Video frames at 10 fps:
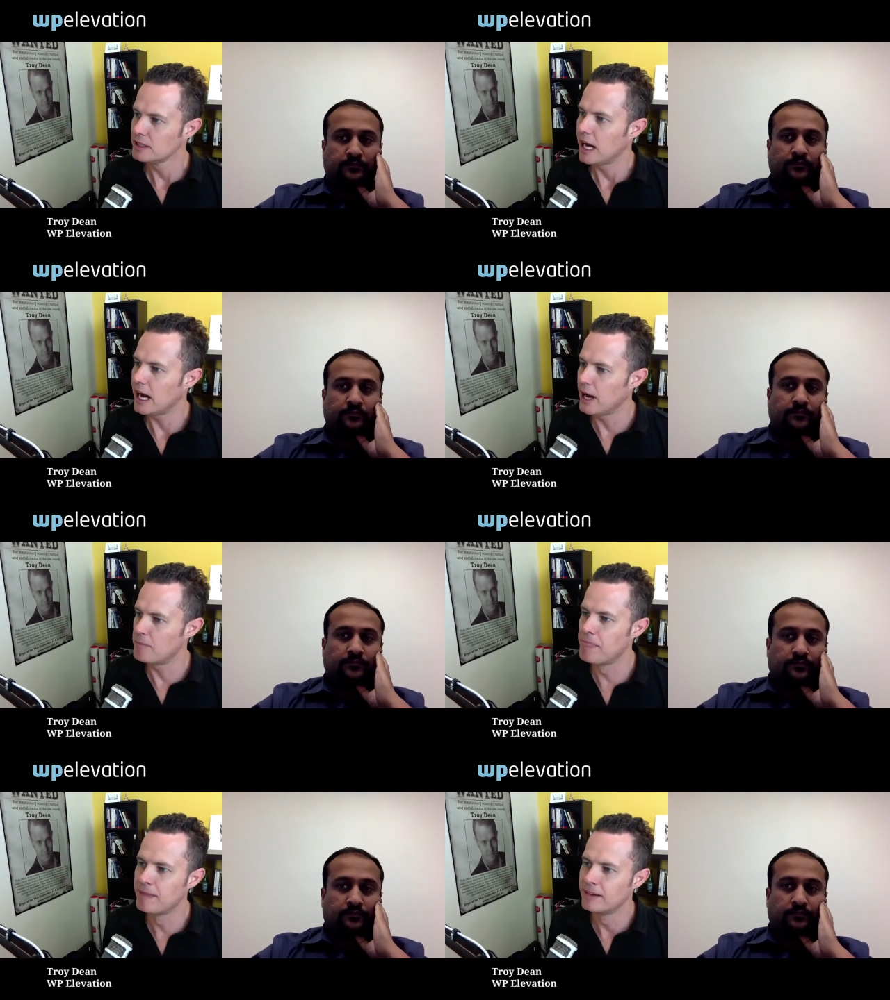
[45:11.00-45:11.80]

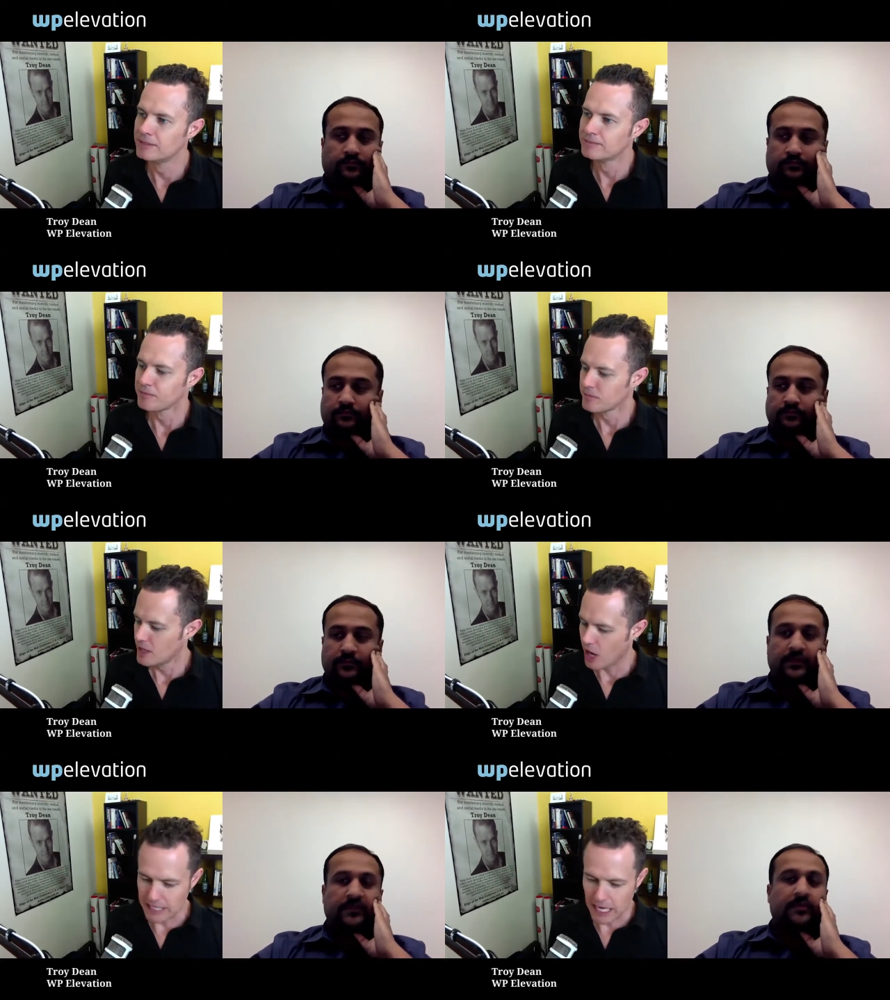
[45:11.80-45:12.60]
Speaker 1: Um,
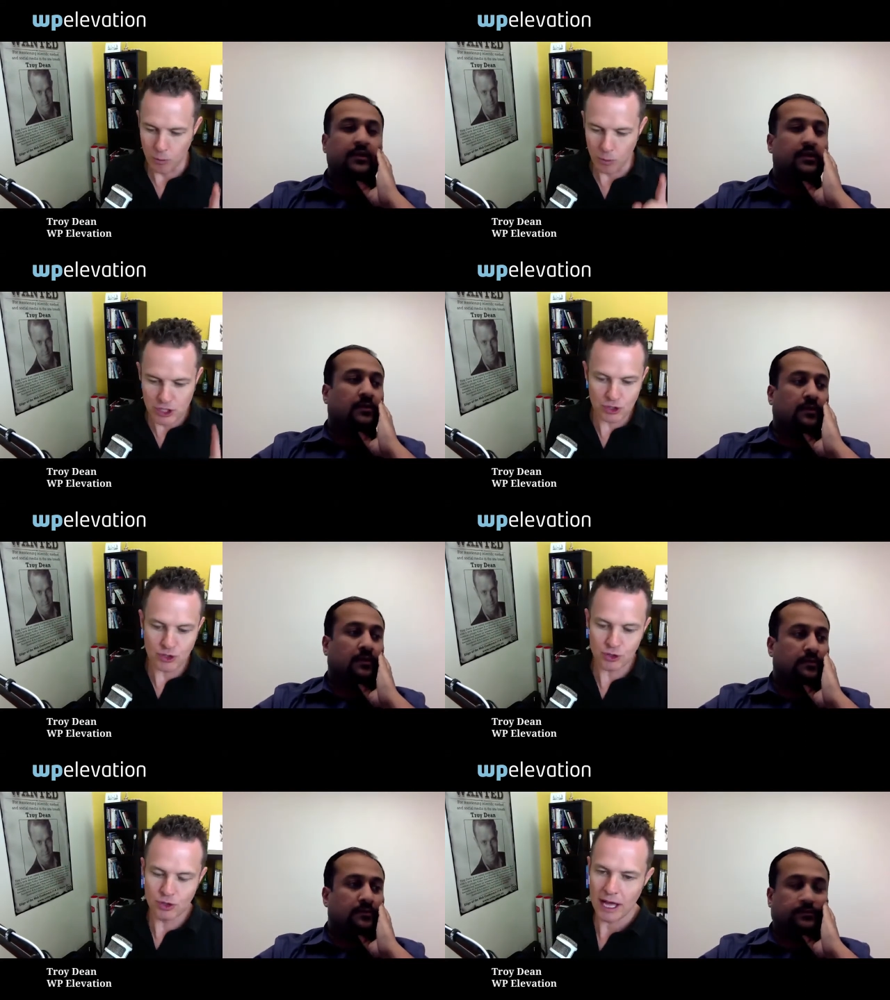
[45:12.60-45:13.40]
Okay, we should
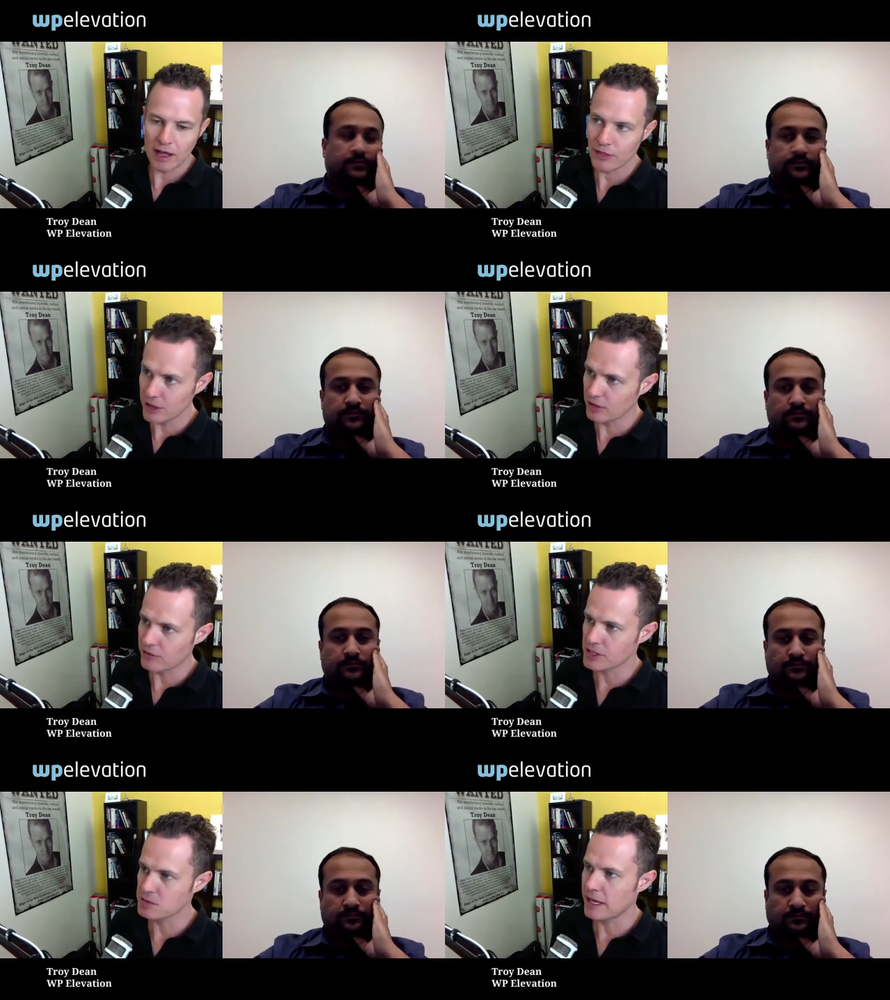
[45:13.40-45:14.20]
do our, thank you
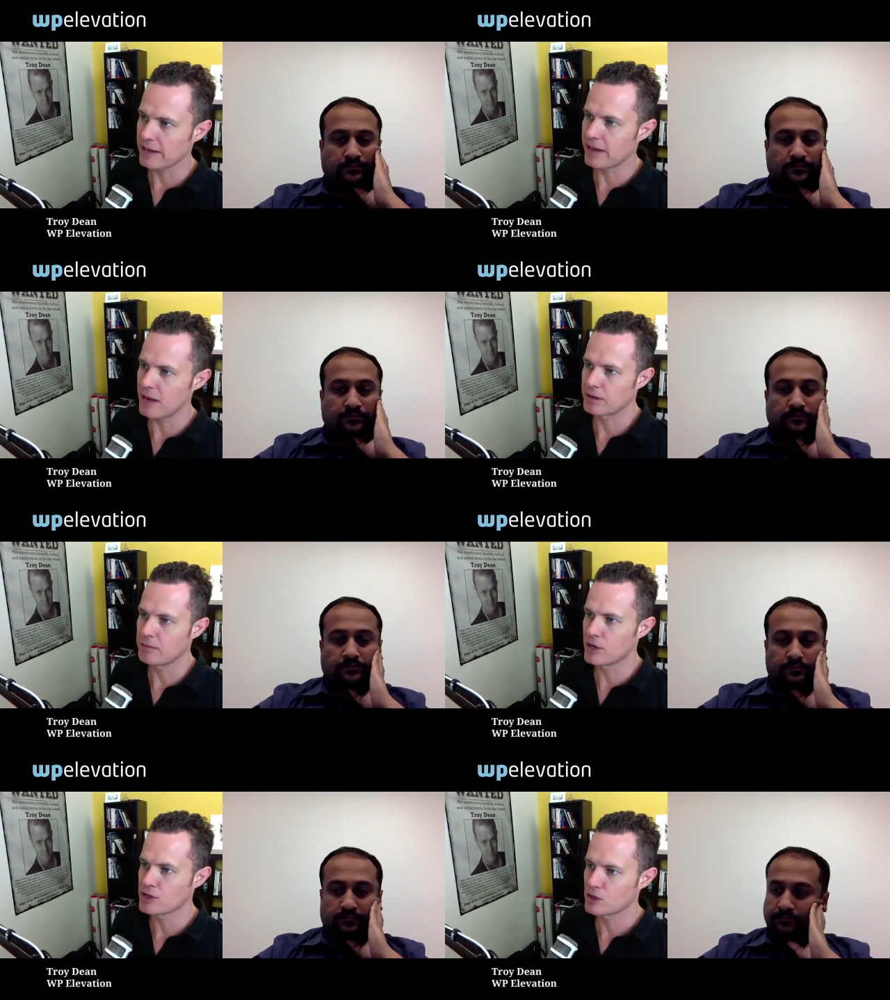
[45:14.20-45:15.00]
for explaining the Net
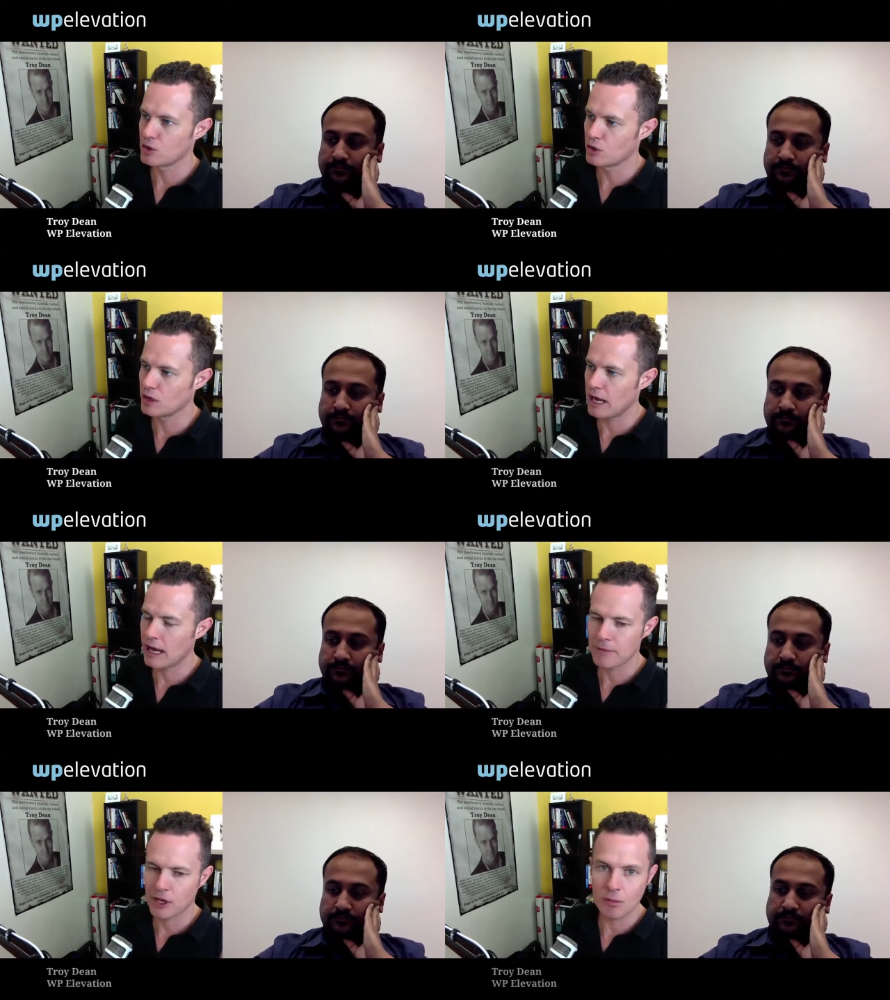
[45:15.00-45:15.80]
Promoter Score.
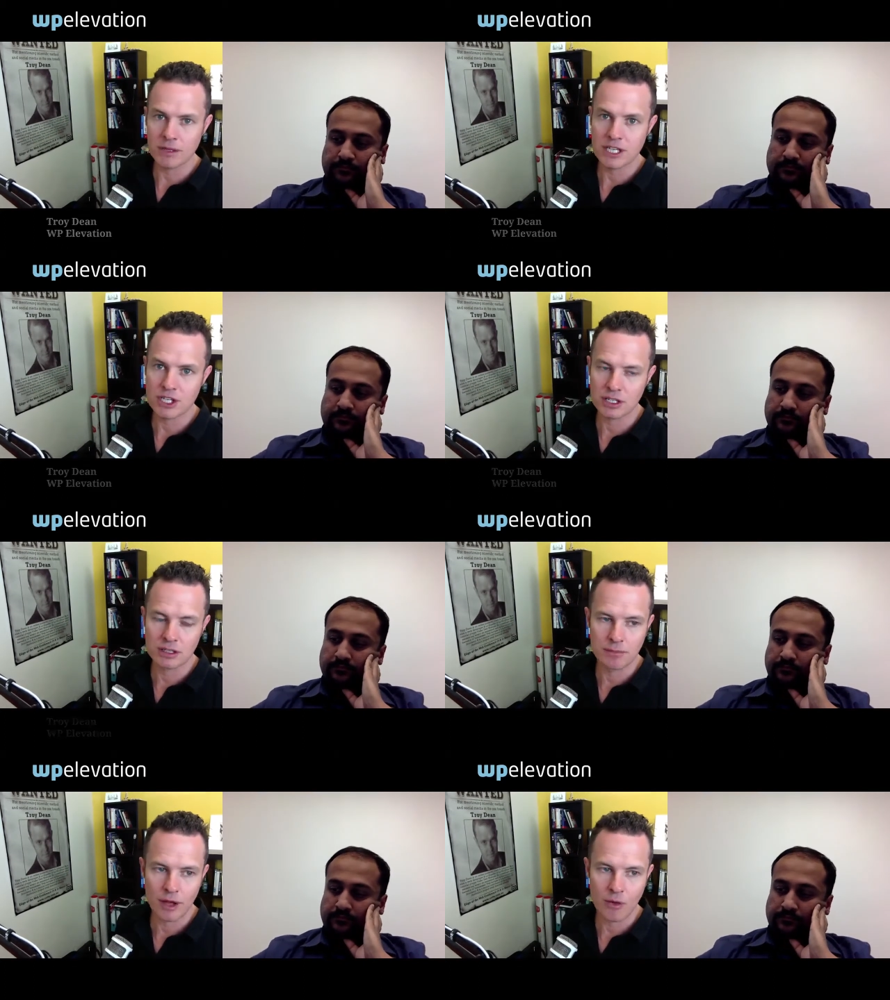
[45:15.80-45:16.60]
Um, the competition,
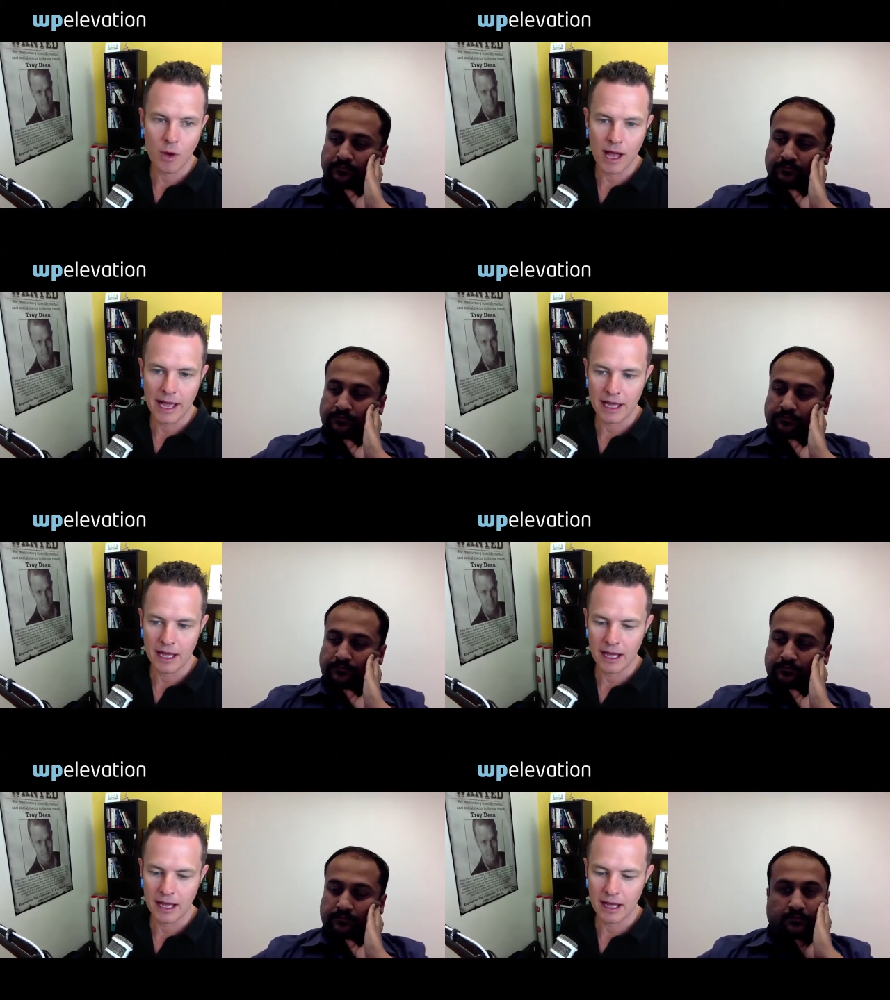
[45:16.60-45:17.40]
by the way,
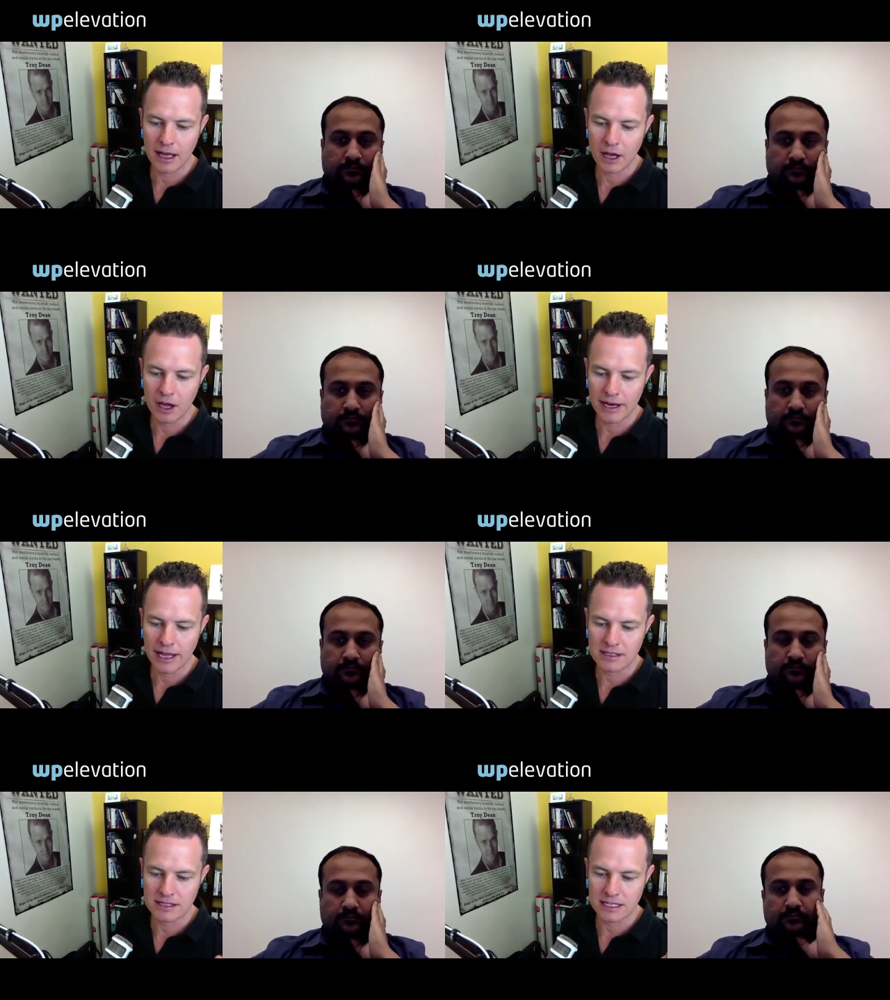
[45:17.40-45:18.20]
uh, I'll
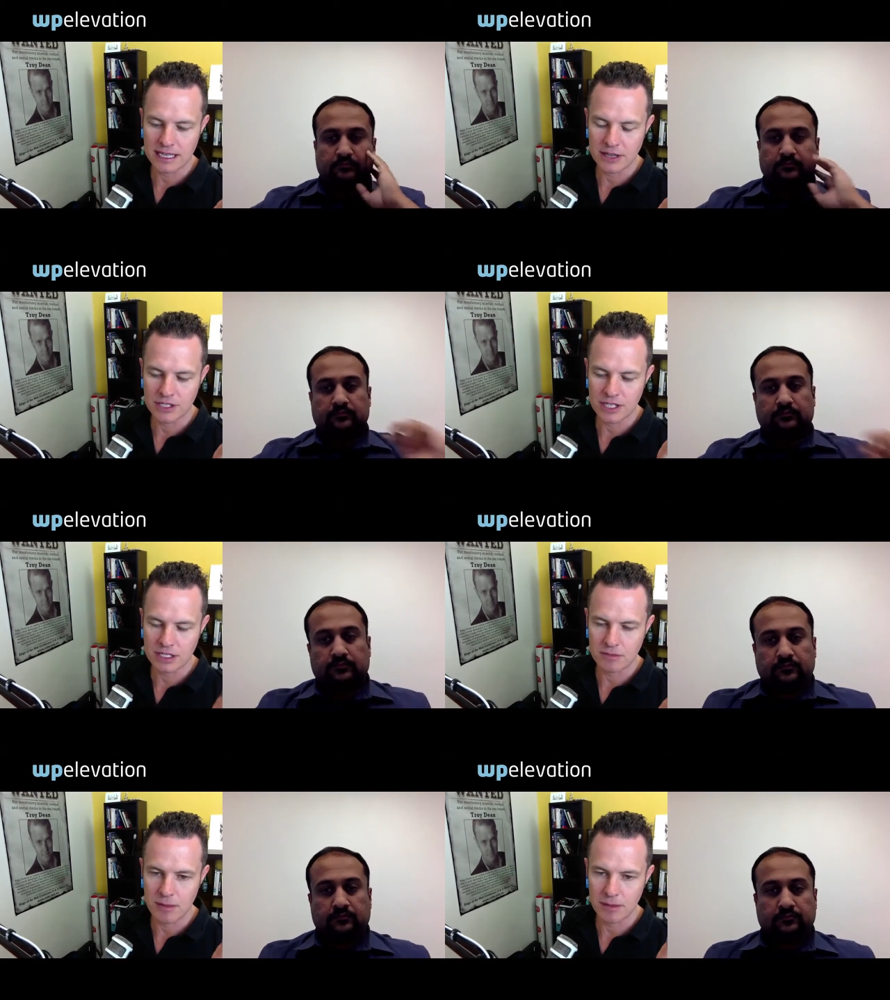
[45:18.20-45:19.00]
announce the details in
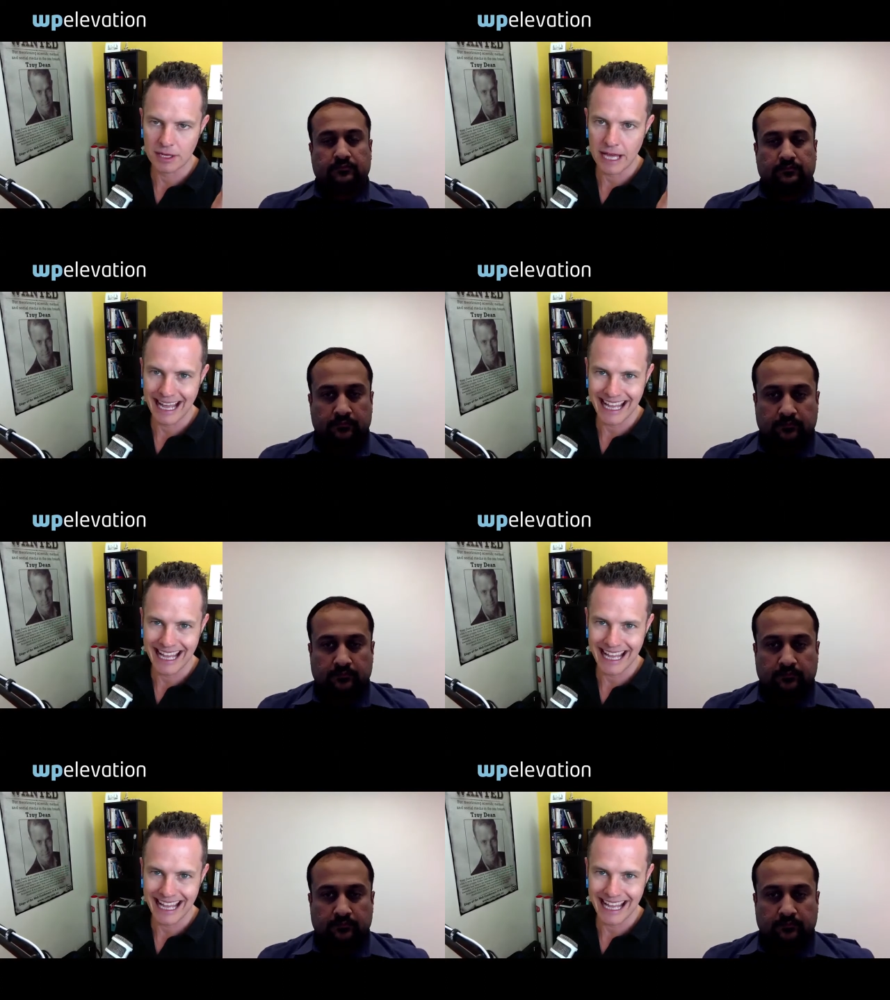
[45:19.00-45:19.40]
just a moment on how to